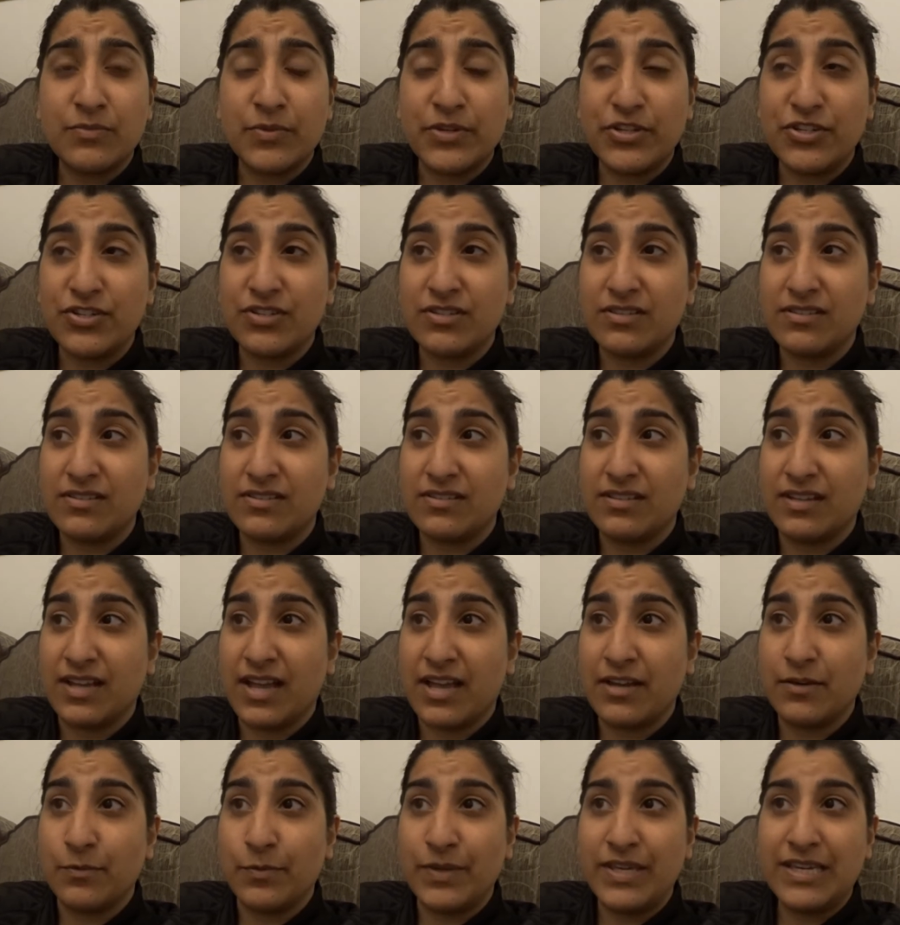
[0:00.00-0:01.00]
which is the
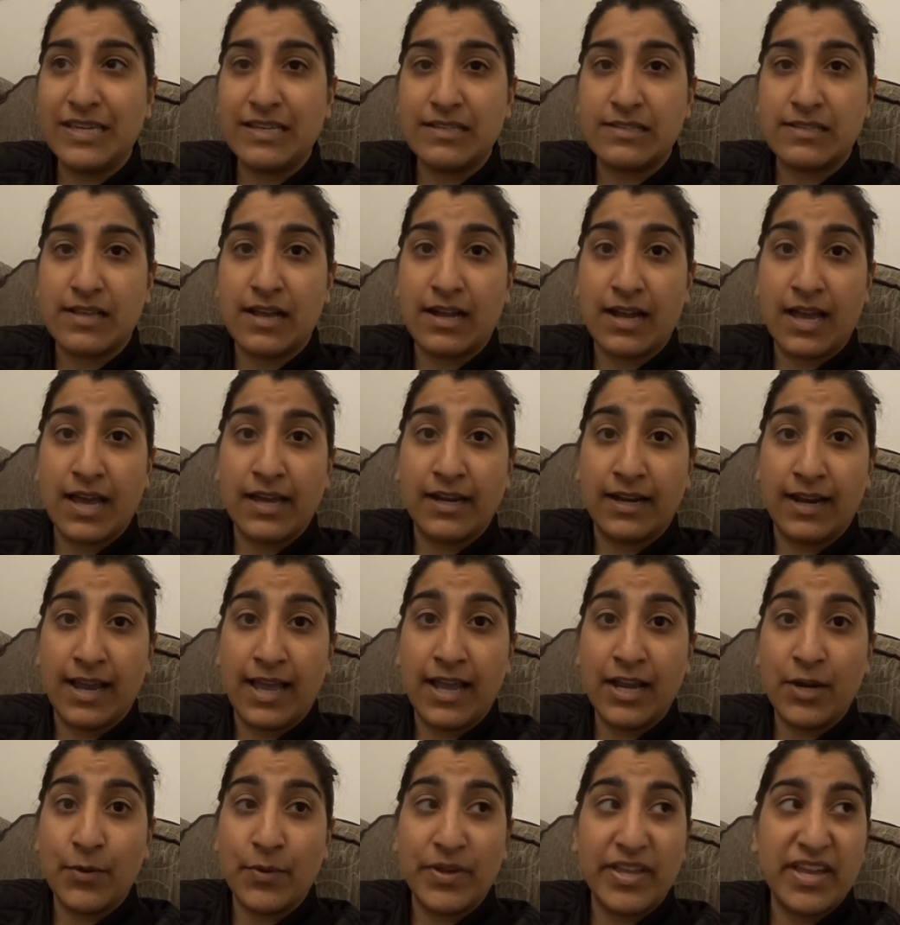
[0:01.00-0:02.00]
kind of weekend that I kind of
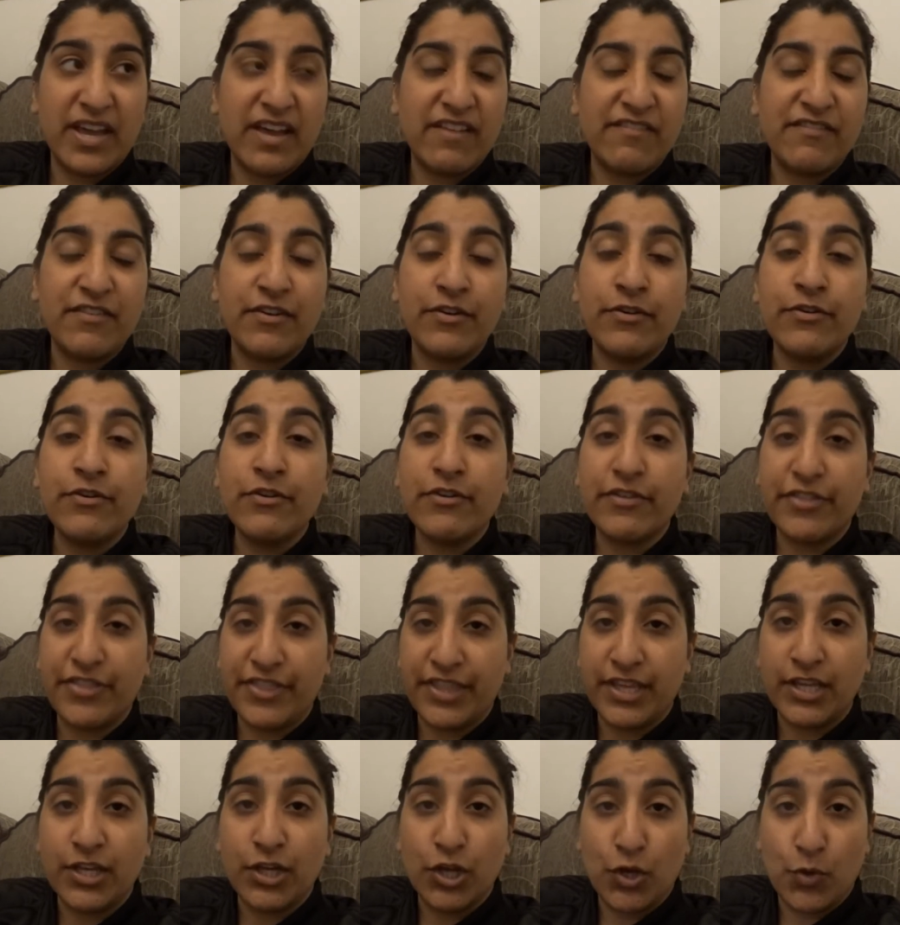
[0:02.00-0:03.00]
like where you have
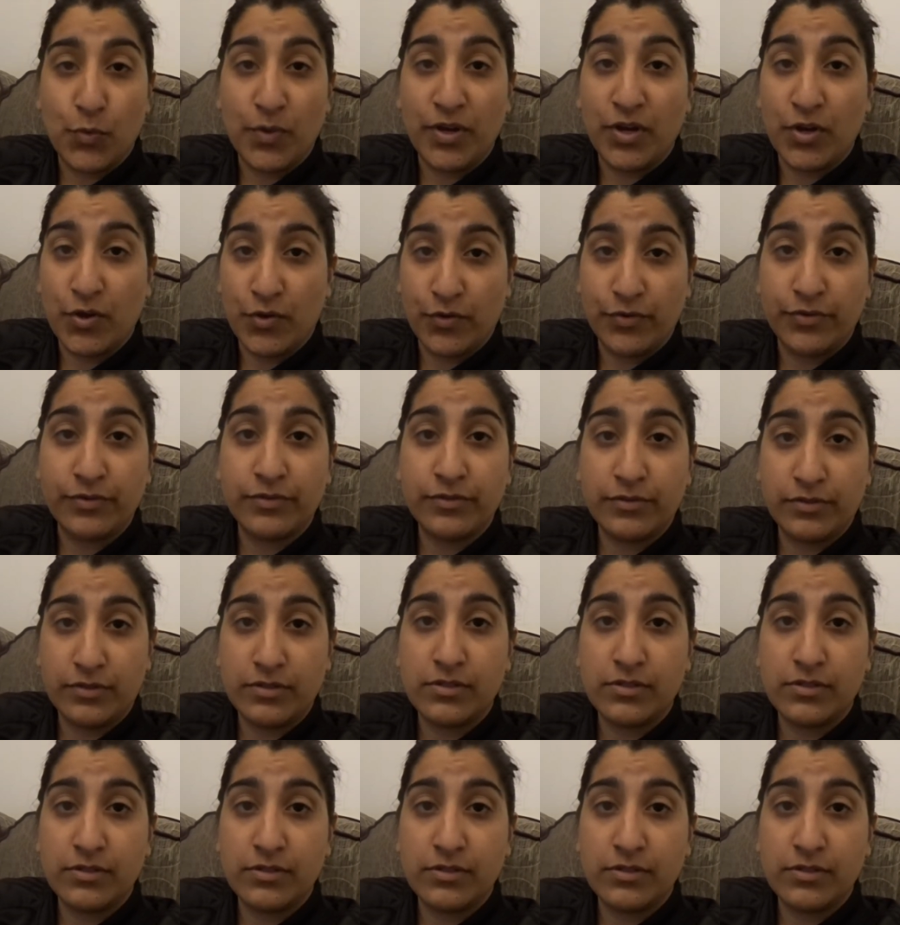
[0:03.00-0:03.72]
nothing going on.